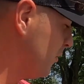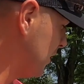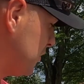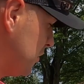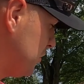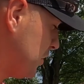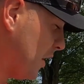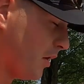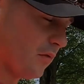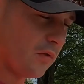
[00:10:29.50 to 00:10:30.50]
Make sure you
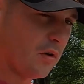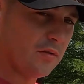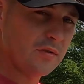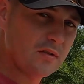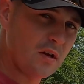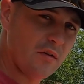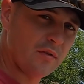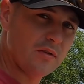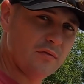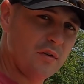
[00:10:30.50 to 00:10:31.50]
check over all this stuff
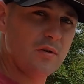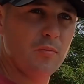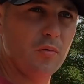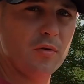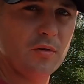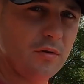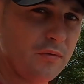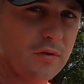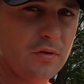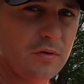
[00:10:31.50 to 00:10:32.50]
because it's very important to your
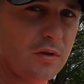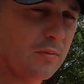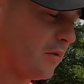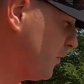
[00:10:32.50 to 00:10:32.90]
fishing trips.